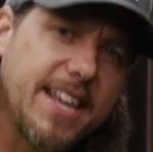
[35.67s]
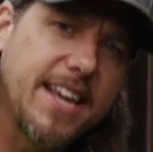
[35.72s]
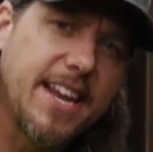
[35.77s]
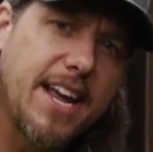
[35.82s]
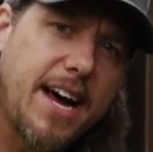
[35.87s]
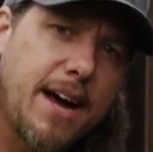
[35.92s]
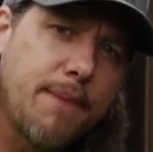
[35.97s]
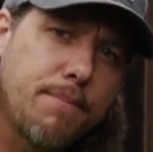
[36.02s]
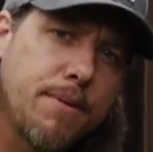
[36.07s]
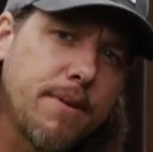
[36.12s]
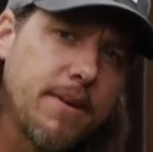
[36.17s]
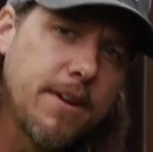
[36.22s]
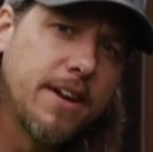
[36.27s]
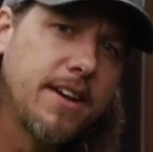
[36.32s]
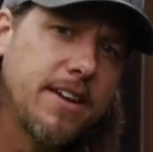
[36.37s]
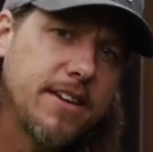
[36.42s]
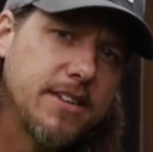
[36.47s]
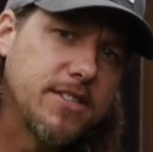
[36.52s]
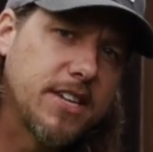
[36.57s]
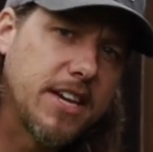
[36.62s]
it up,
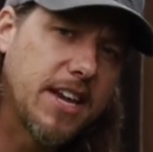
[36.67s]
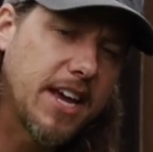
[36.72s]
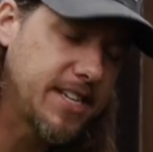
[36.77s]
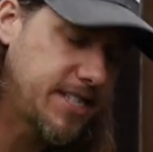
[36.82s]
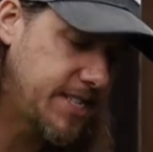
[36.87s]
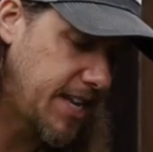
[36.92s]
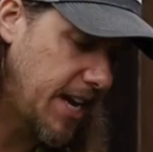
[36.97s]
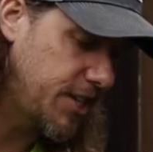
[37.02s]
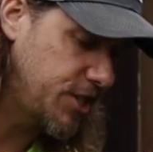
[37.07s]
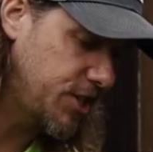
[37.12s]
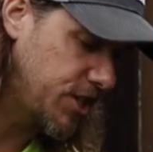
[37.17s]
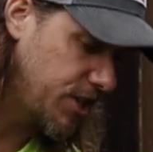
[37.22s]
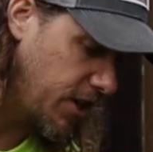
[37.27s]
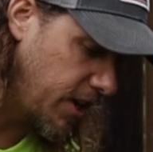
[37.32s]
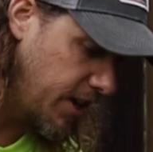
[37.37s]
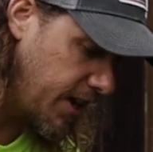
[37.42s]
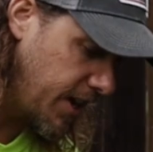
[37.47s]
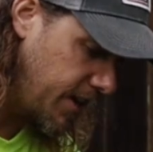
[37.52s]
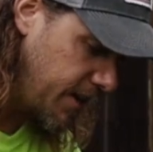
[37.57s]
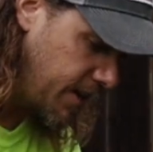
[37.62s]
there's a nice tension
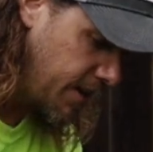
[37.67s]
on it.